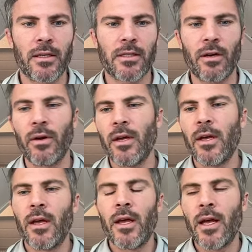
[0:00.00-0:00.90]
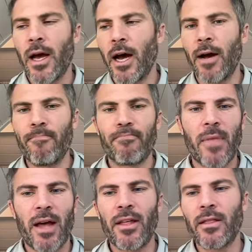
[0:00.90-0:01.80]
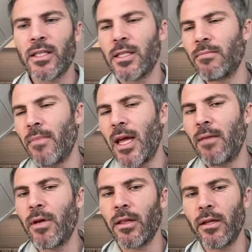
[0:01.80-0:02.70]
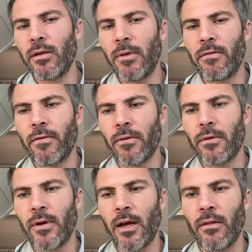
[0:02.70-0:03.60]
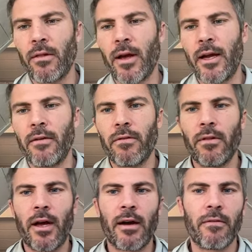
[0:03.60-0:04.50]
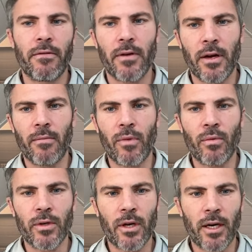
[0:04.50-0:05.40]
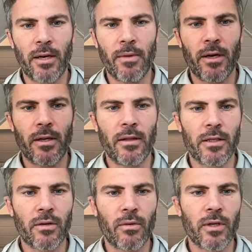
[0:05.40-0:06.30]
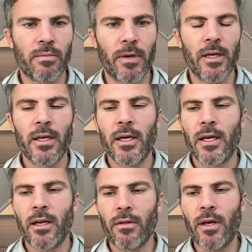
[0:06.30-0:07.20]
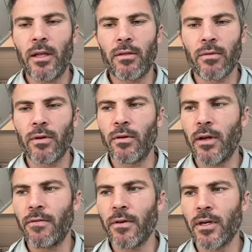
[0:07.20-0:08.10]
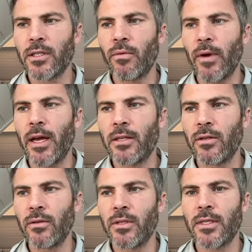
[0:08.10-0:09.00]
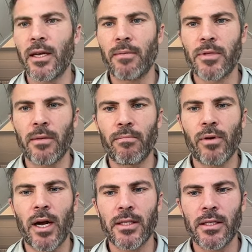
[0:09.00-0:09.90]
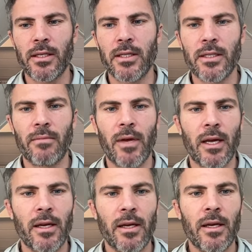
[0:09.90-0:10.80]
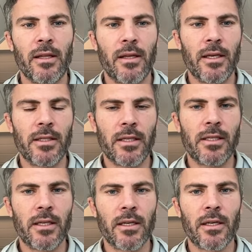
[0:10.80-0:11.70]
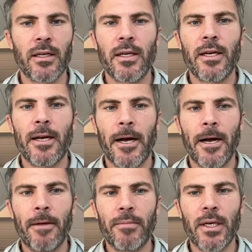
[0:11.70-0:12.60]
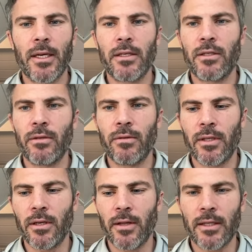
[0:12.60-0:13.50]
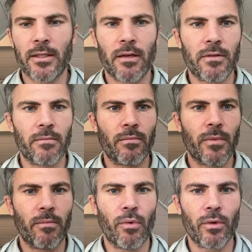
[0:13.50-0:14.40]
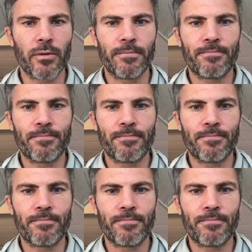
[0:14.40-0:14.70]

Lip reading: So I think this is maybe a little bit further down the line of a lot of what we're talking about in this course, but thinking through if there is a way to set up some processes to make things easier to get into, that stuff's important.